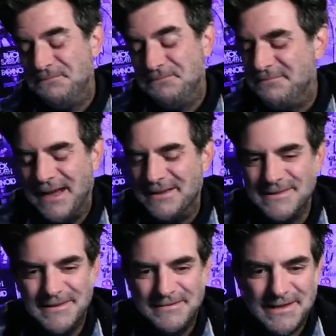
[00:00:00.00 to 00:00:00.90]
that's
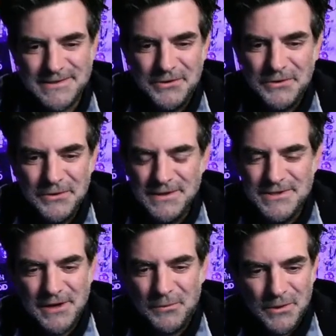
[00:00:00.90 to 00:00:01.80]
a whole
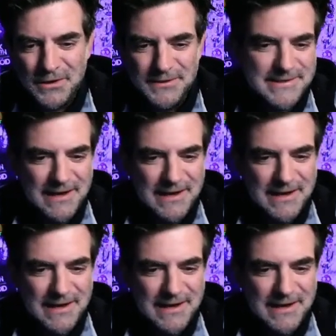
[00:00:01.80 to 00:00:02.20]
legit world. The same